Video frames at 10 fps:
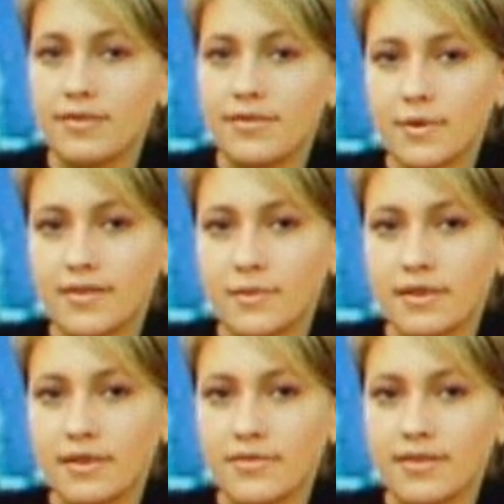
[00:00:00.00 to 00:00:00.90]
It's only
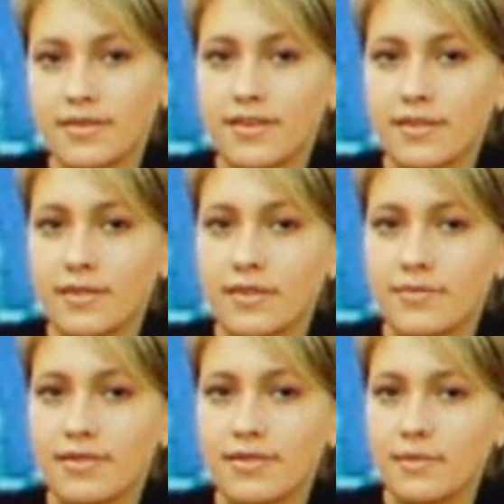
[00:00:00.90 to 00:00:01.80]
12 feet in the
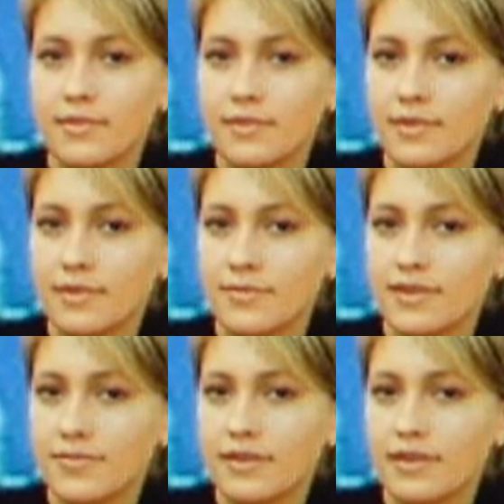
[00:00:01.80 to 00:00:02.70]
air, but when you're
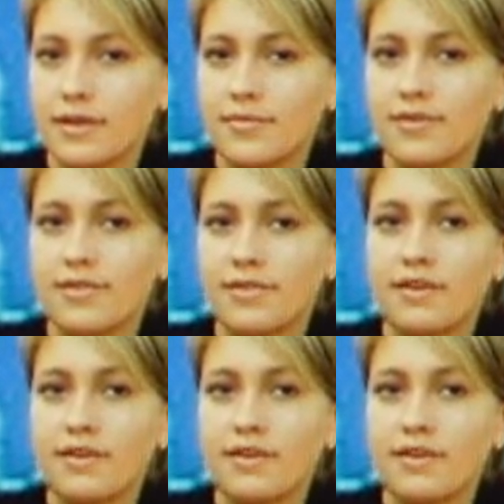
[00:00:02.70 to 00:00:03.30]
up there in the plane,